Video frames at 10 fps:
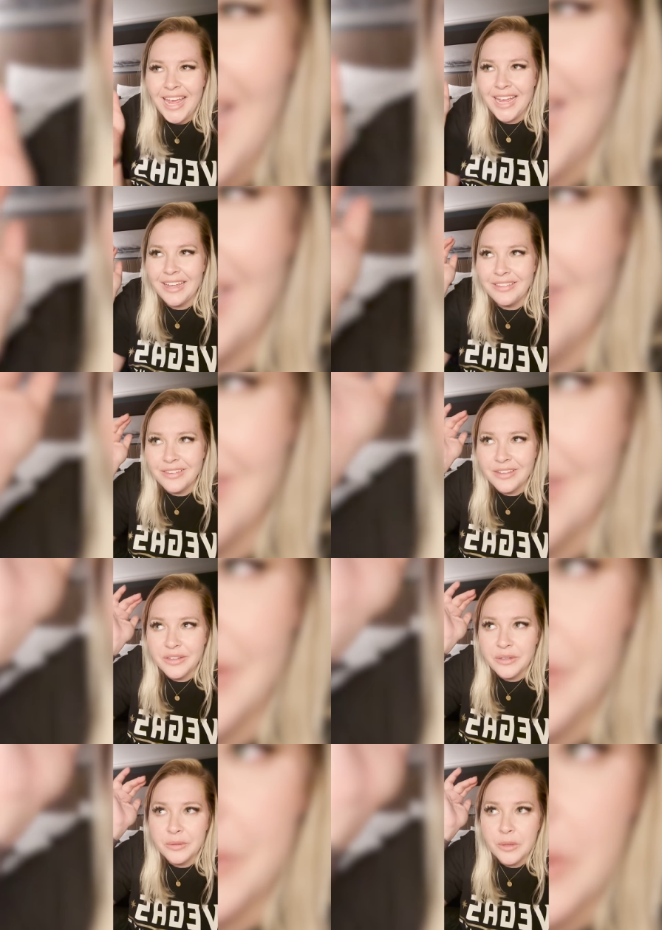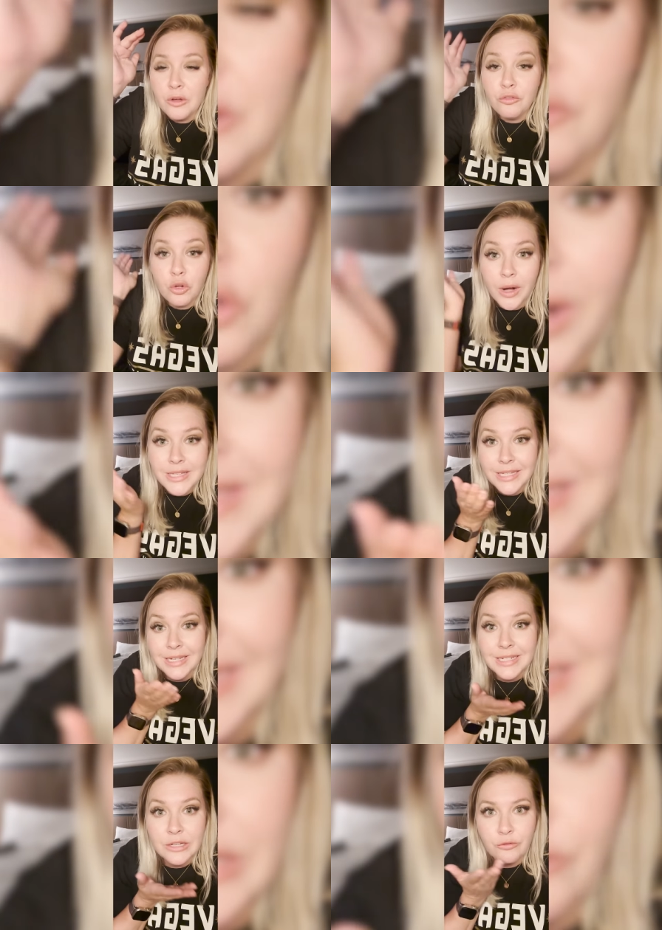In the
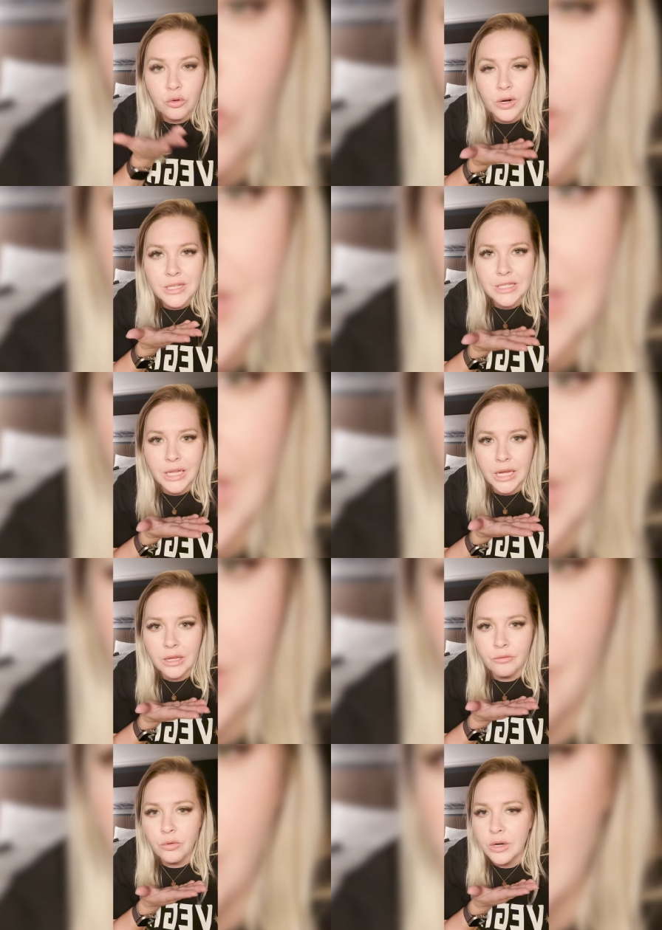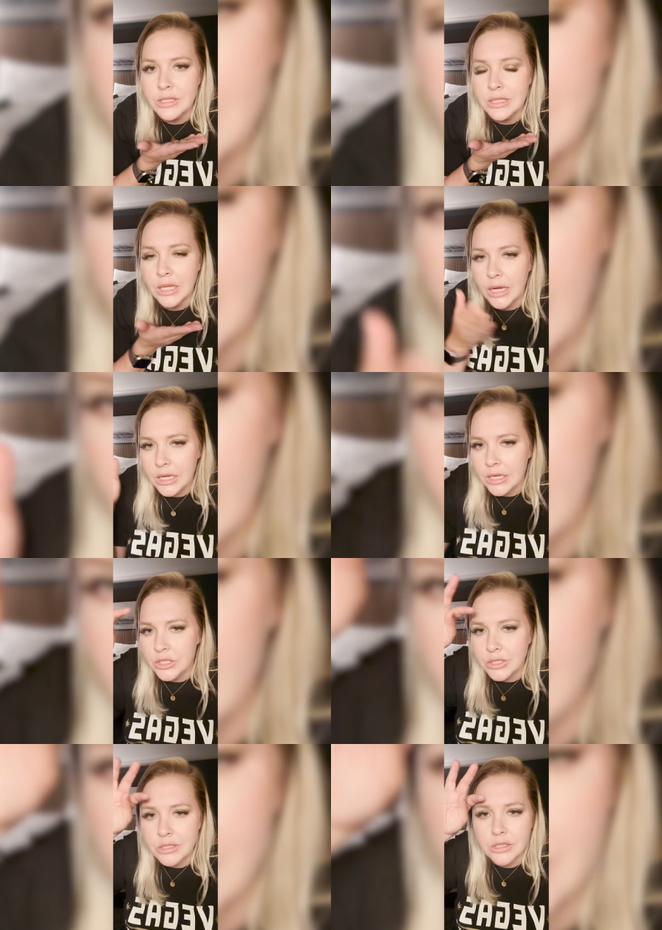fluorescent light, it
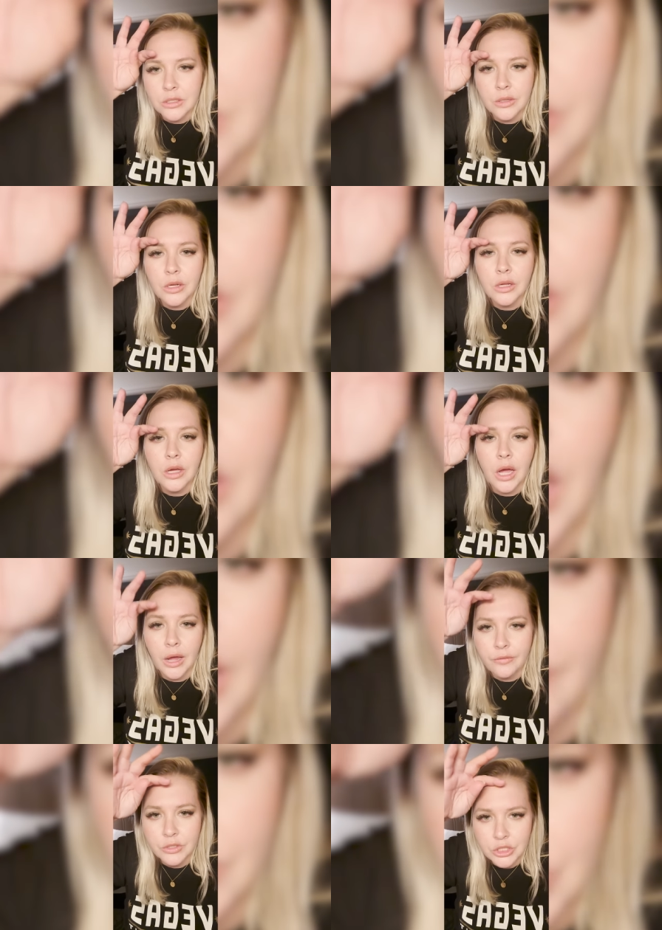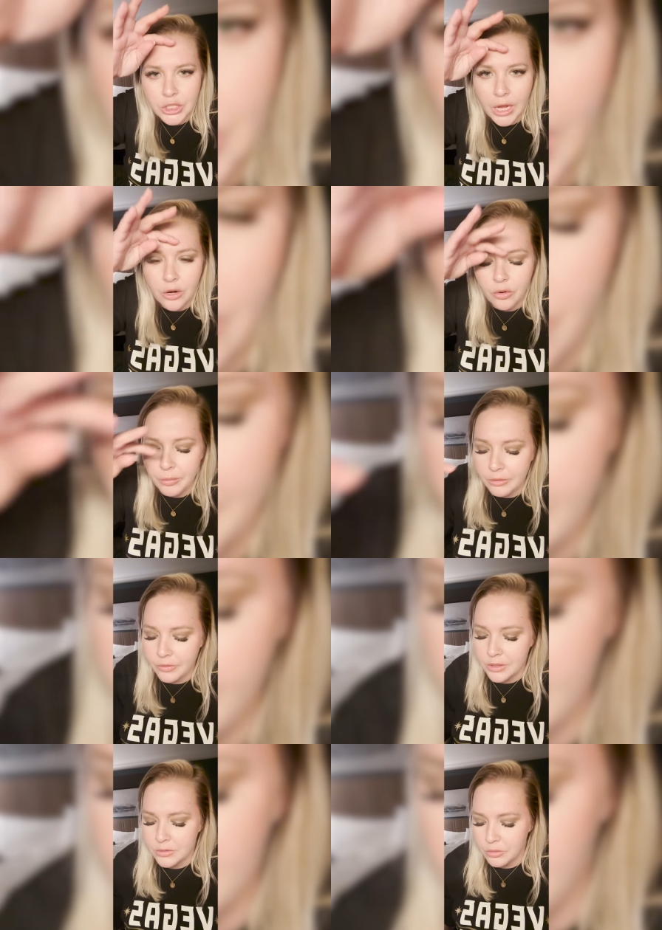just, I have a shadow on my
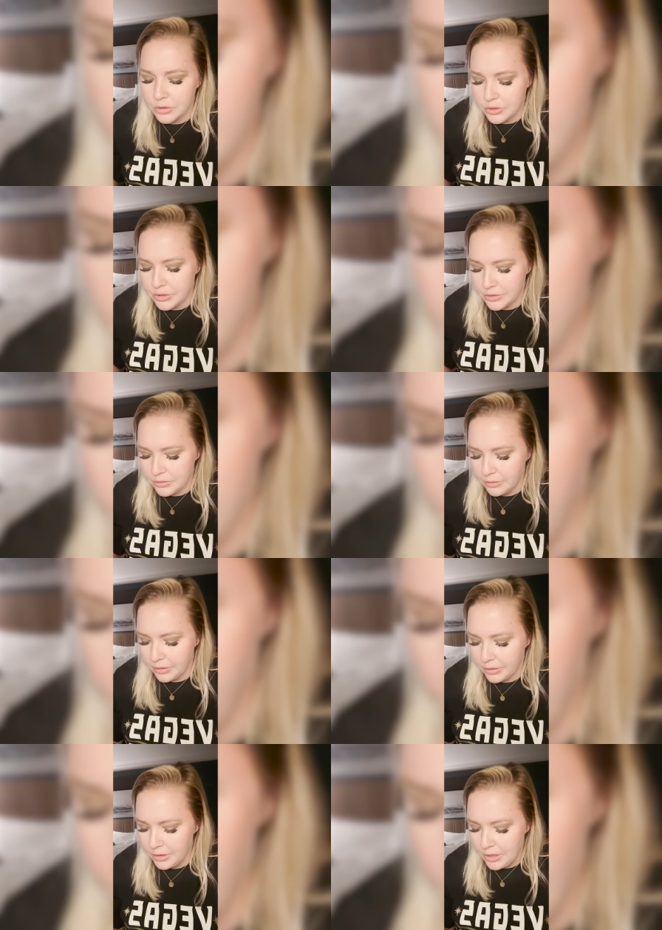face where it's just ugh.